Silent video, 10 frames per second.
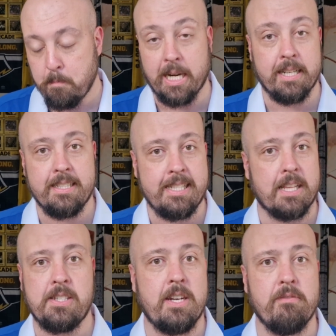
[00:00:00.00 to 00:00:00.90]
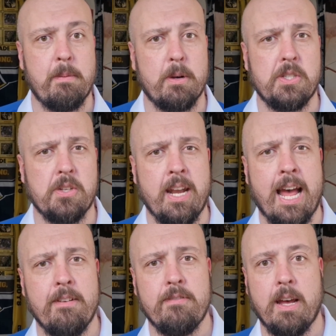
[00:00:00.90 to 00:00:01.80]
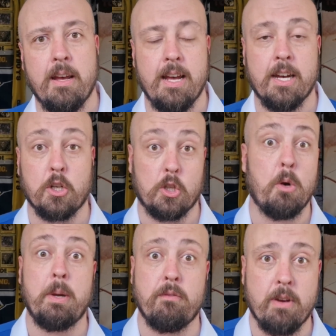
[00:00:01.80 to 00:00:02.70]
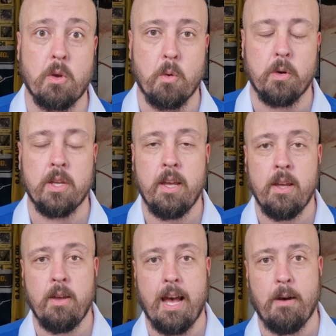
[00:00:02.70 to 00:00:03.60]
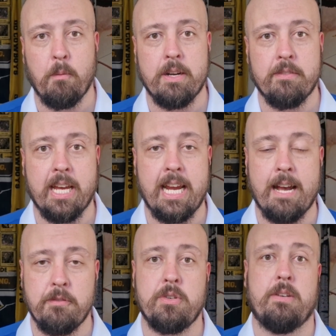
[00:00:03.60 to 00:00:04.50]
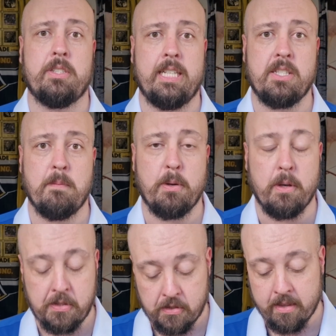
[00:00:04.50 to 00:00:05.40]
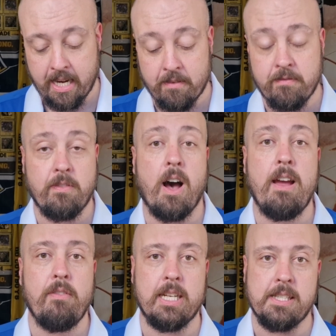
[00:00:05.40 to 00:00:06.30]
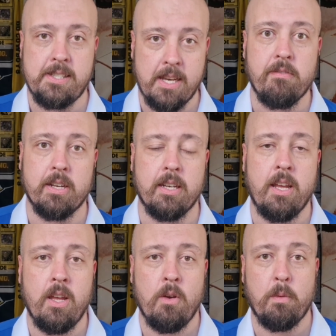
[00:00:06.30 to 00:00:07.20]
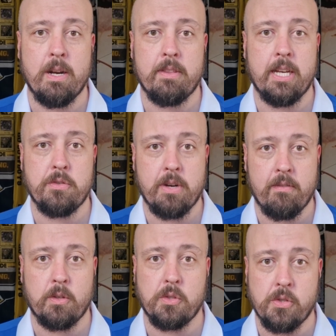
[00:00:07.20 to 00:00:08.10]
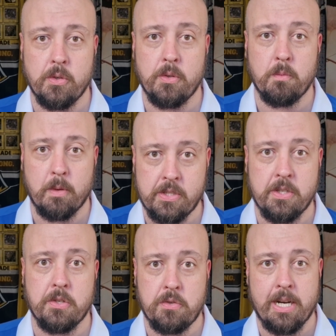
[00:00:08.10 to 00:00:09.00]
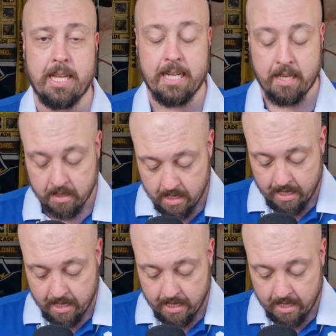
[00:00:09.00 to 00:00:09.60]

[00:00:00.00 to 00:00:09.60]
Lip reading: But South Sydney Rabbitohs don't have a glowing record whenever they have travelled out to Perth. So they are 5-7 whenever they travel to Western Australia.